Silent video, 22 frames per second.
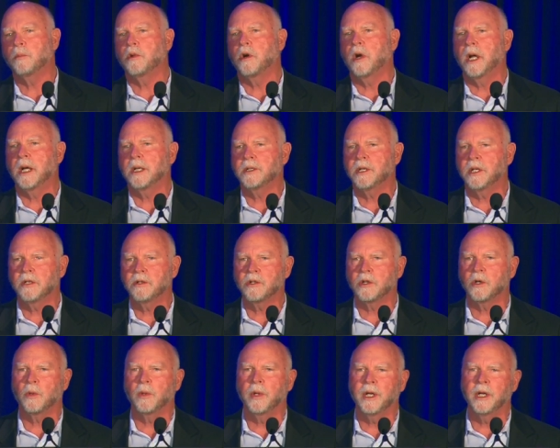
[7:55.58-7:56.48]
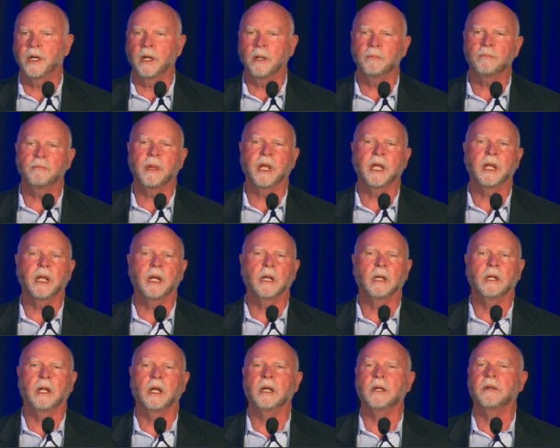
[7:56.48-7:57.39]
process, growing up, making
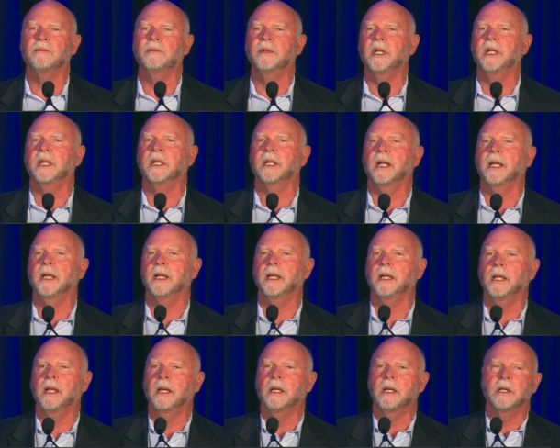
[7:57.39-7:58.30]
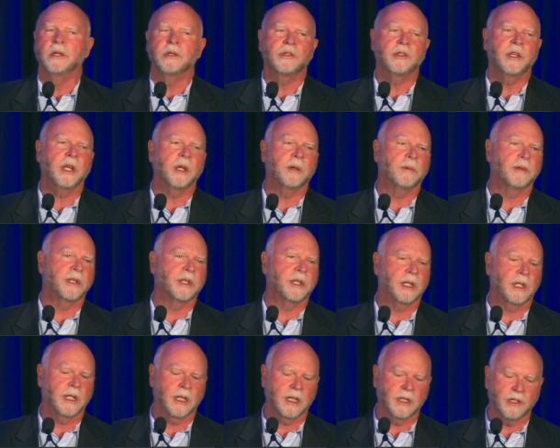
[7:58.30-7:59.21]
a lot of D N A,
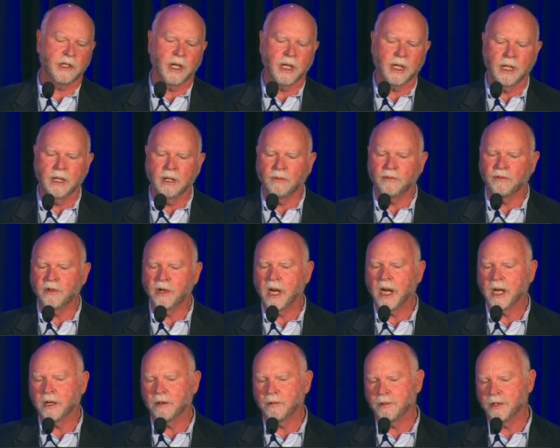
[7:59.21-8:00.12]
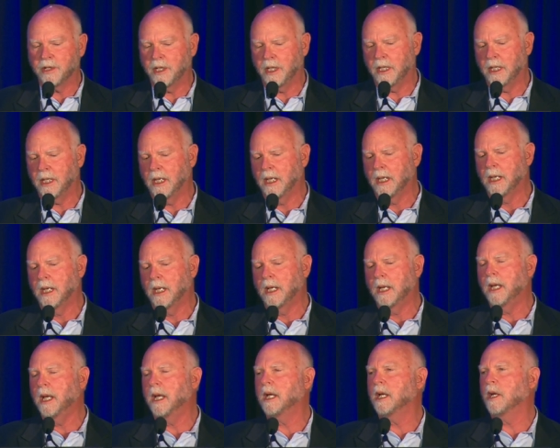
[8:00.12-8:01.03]
sequencing it, checking it for accuracy,
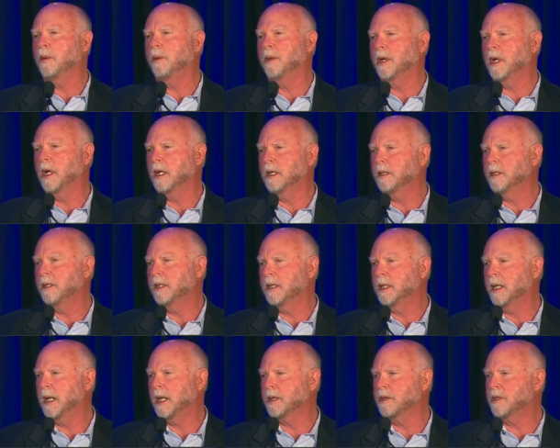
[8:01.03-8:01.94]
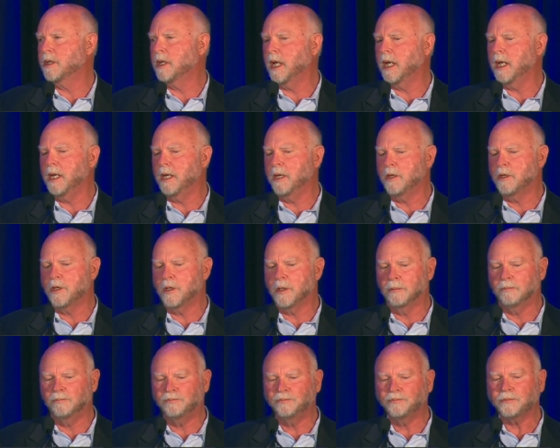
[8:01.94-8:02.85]
and going on to the next stage.
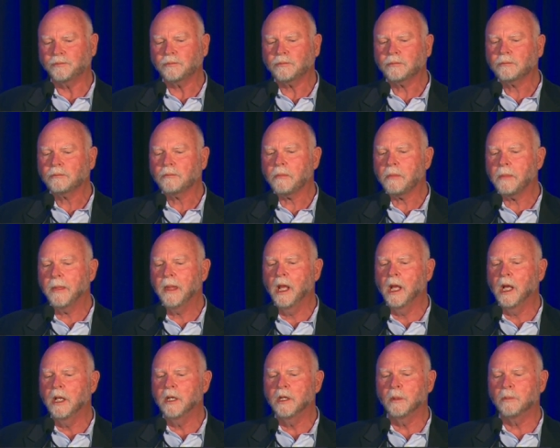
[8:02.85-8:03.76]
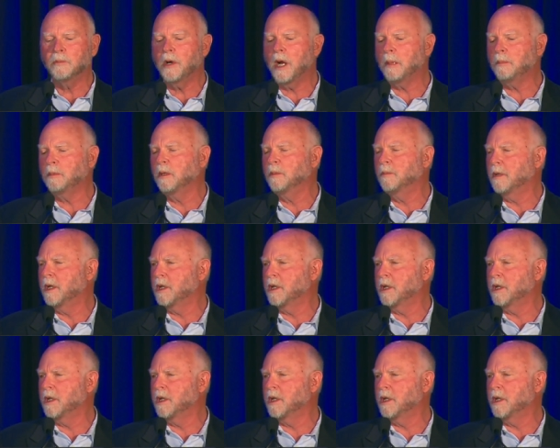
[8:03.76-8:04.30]
The problem